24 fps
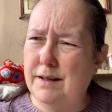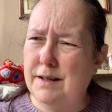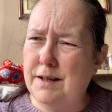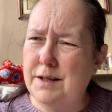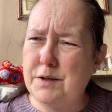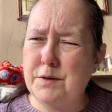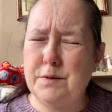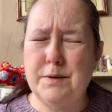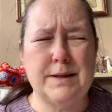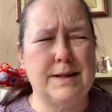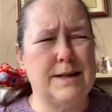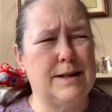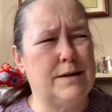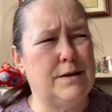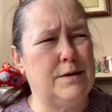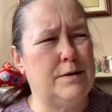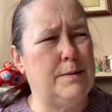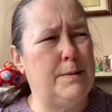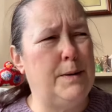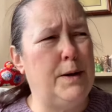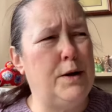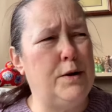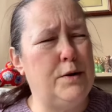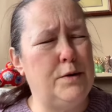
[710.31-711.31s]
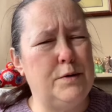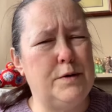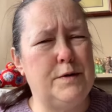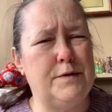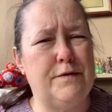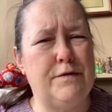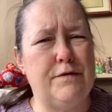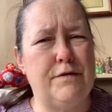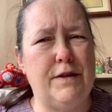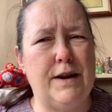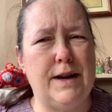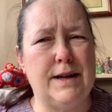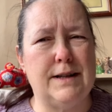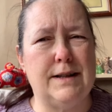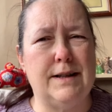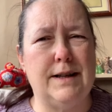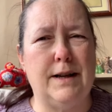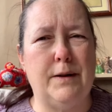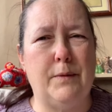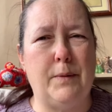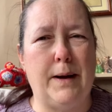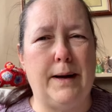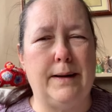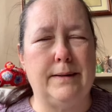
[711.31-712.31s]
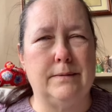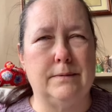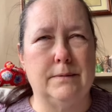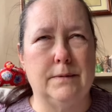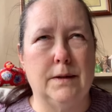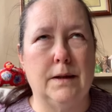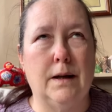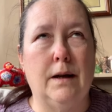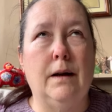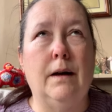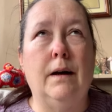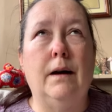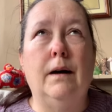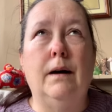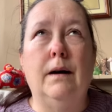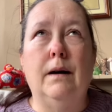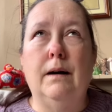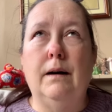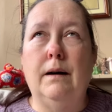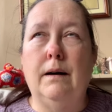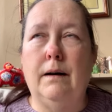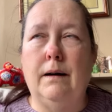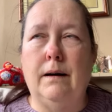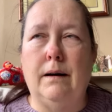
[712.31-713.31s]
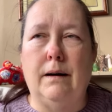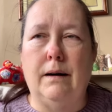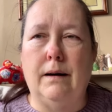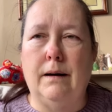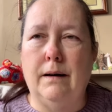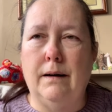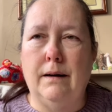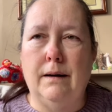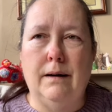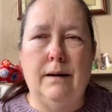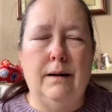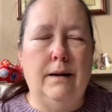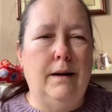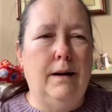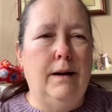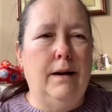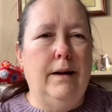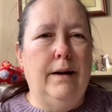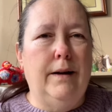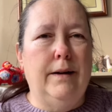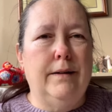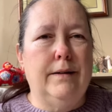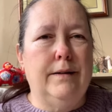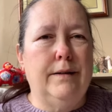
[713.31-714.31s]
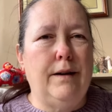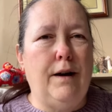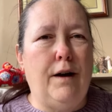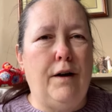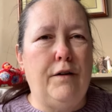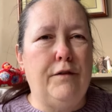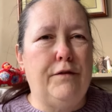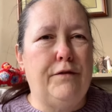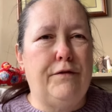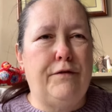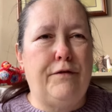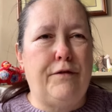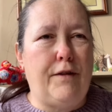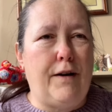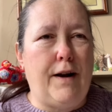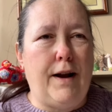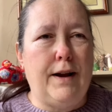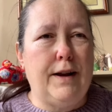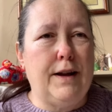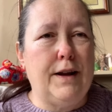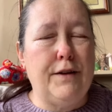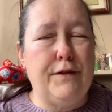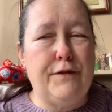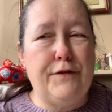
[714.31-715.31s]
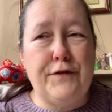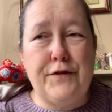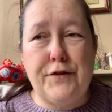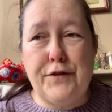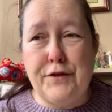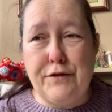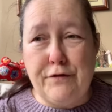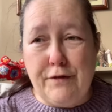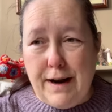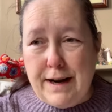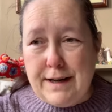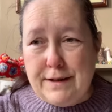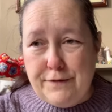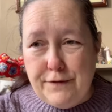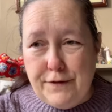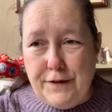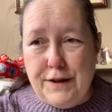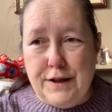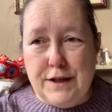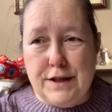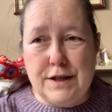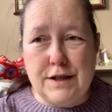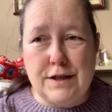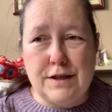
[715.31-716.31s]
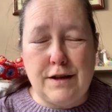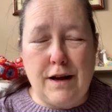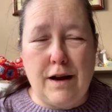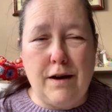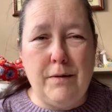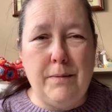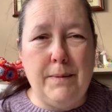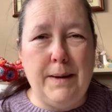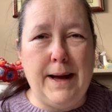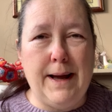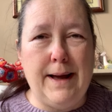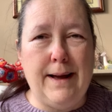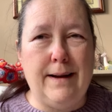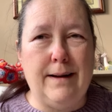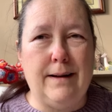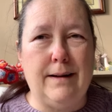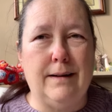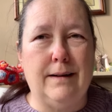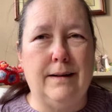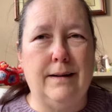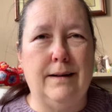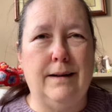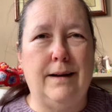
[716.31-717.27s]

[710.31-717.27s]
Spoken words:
So I says to him, "Who's Fred?" And he went, "Oh, not Fred. Your thread for your sewing."